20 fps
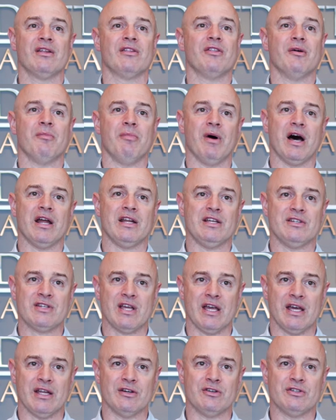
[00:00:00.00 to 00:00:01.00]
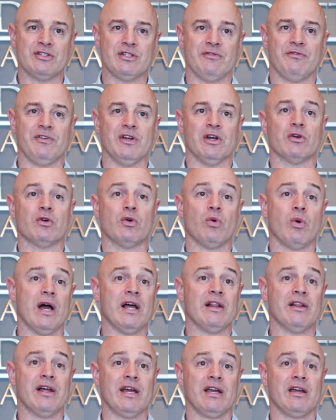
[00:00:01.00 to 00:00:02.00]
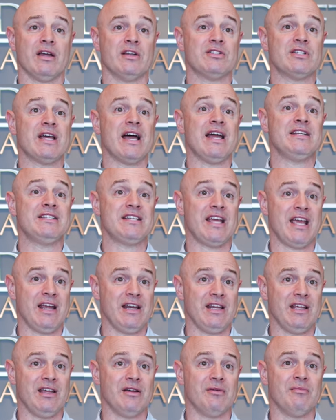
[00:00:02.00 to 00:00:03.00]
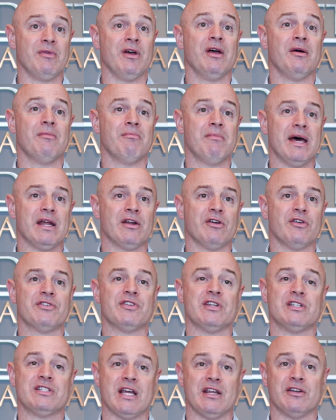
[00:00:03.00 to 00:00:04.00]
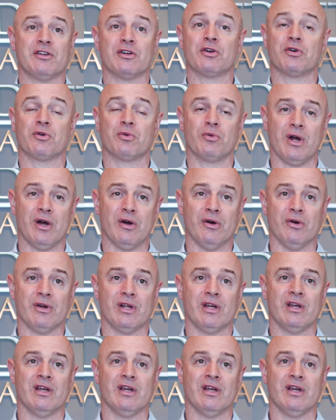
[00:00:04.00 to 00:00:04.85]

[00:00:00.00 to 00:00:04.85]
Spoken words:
the body's energy field quite like titanium metals that tend to corrode.